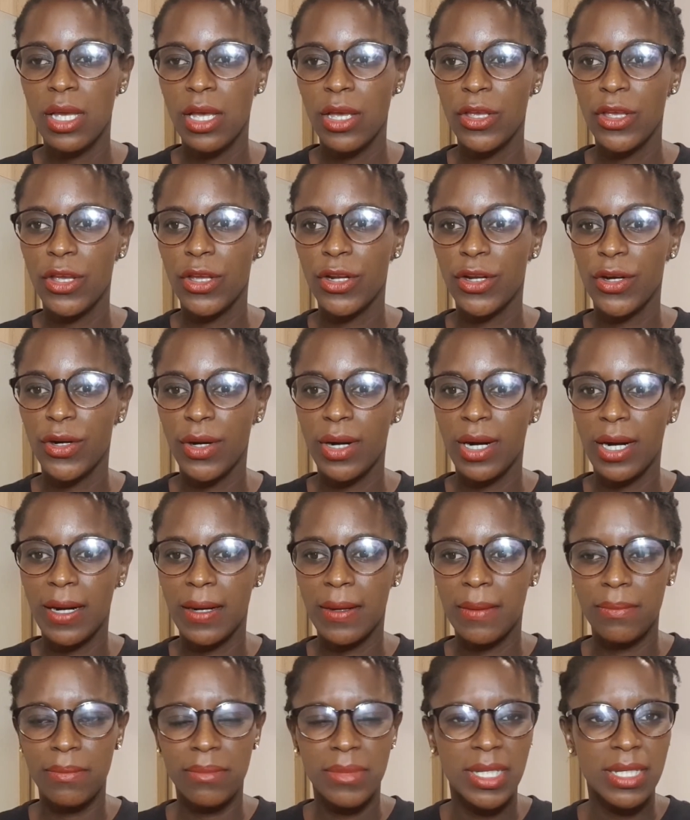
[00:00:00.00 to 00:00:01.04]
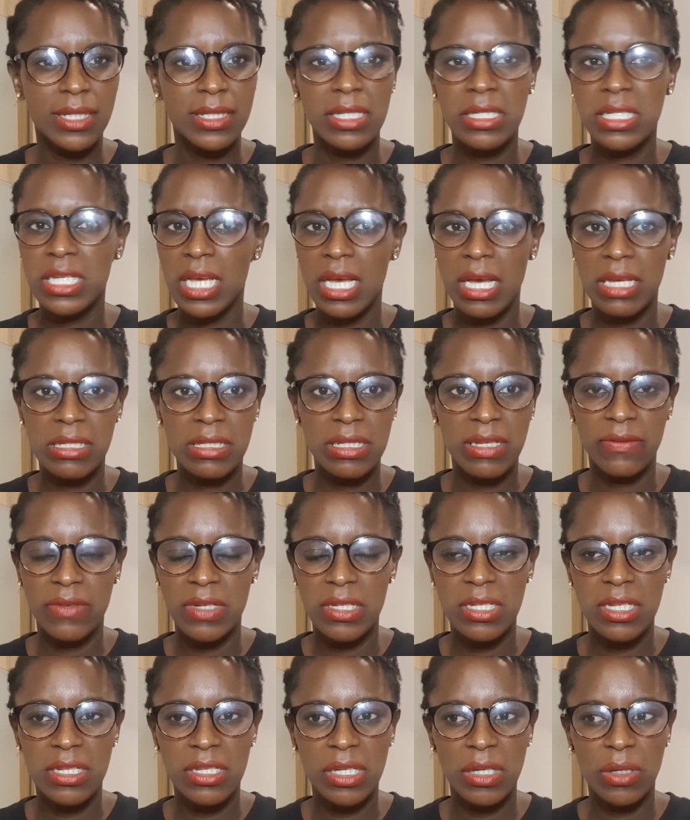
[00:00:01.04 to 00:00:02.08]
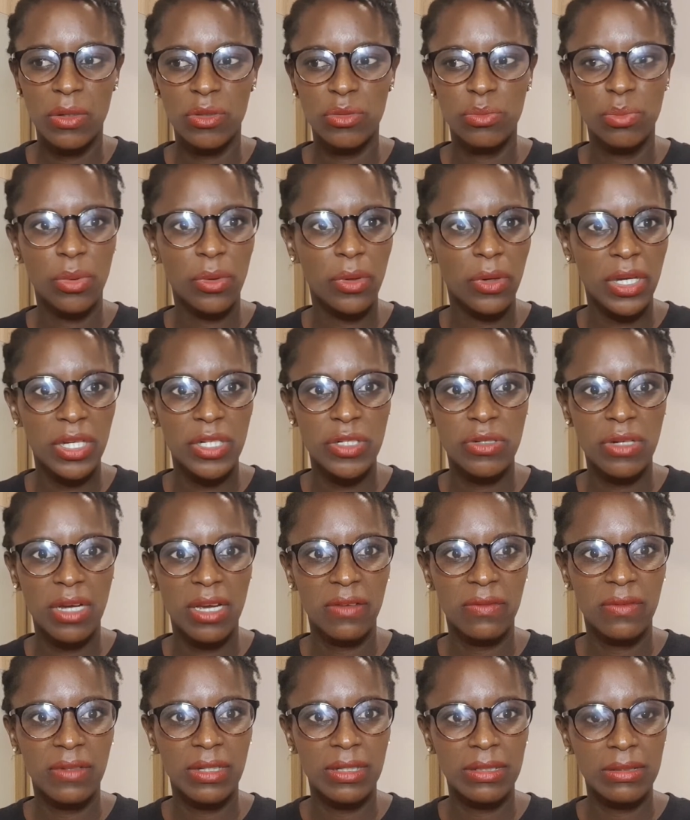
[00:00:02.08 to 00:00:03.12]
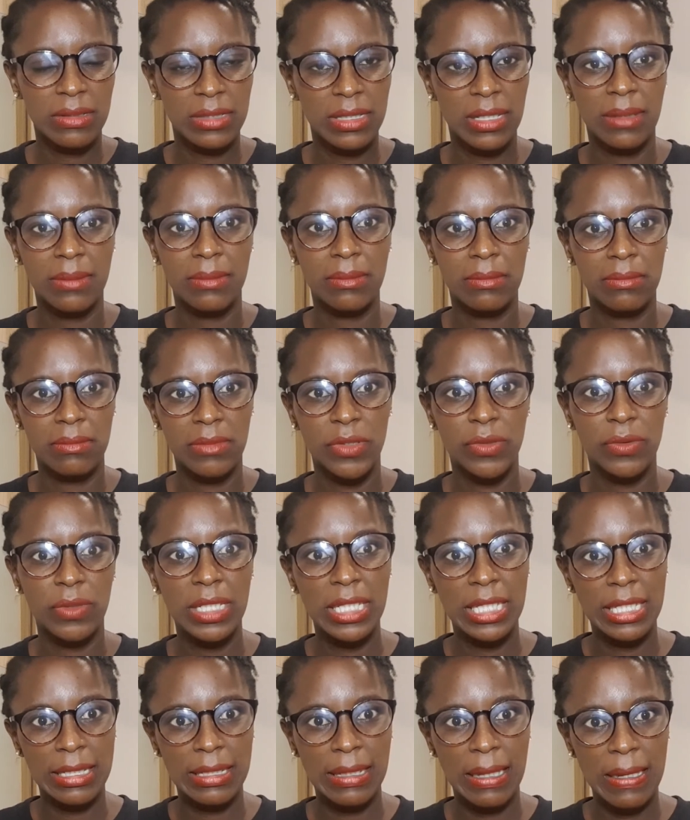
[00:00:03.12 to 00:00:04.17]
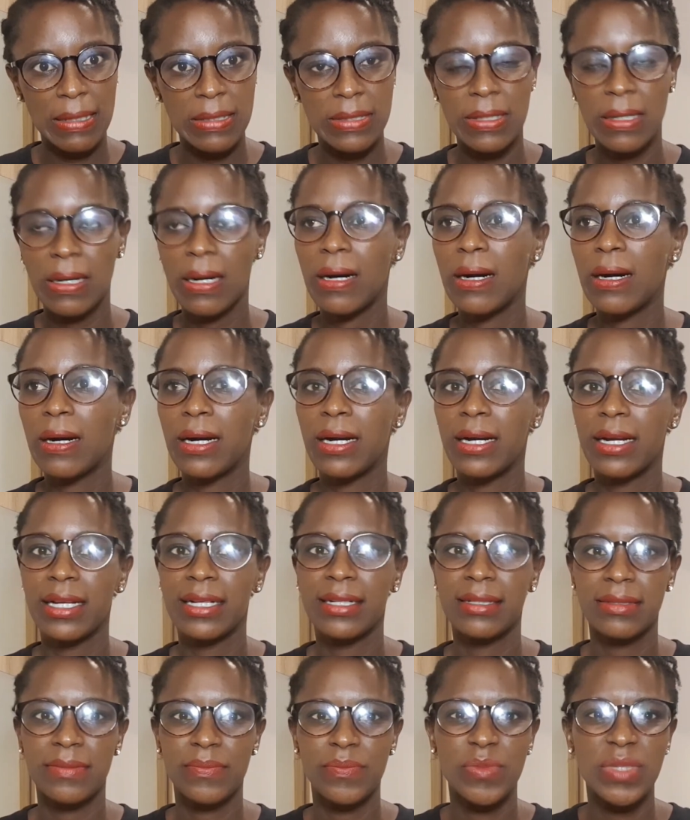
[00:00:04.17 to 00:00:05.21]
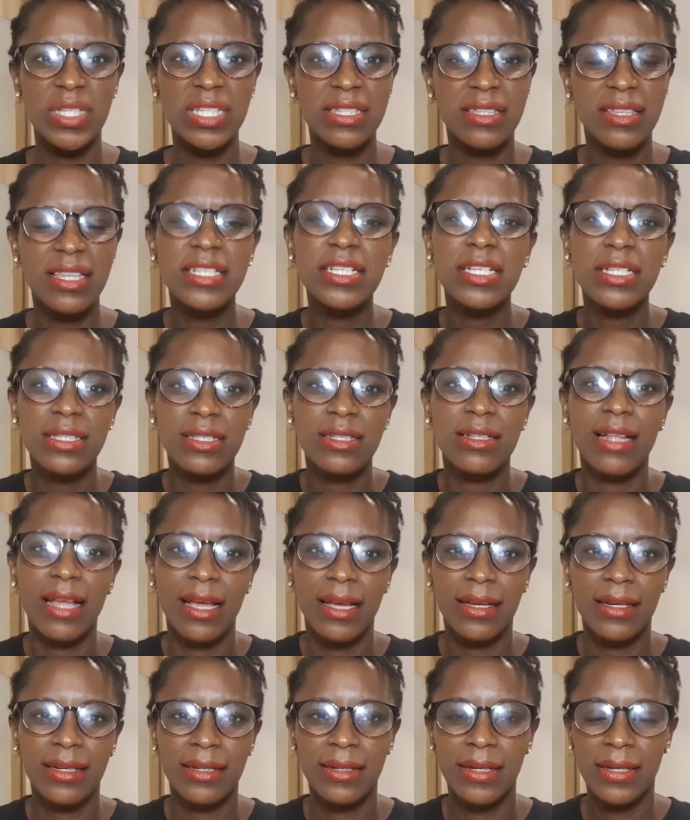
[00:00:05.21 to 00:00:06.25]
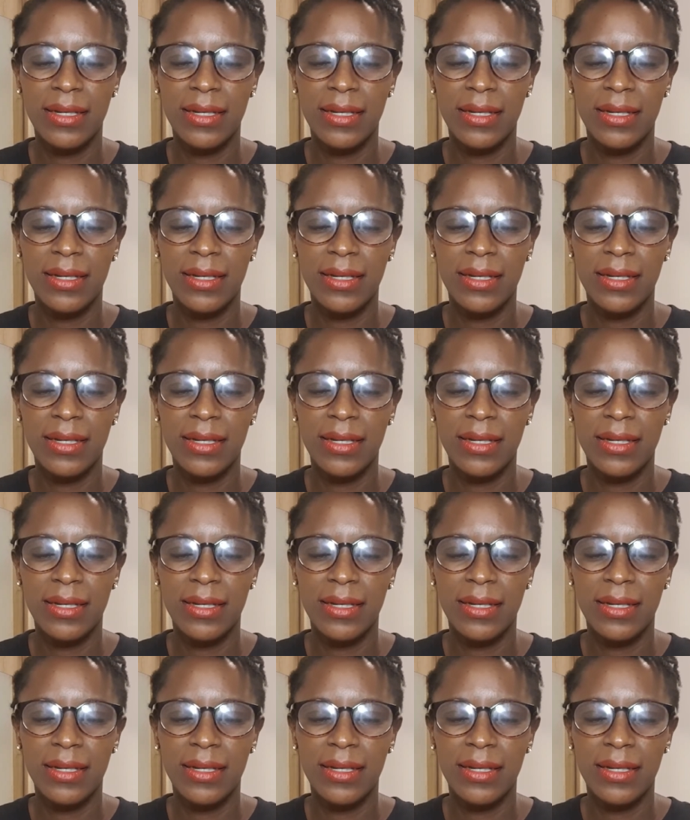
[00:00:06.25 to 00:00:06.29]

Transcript: There's a 17-year-old boy driving some really nice car, and they just like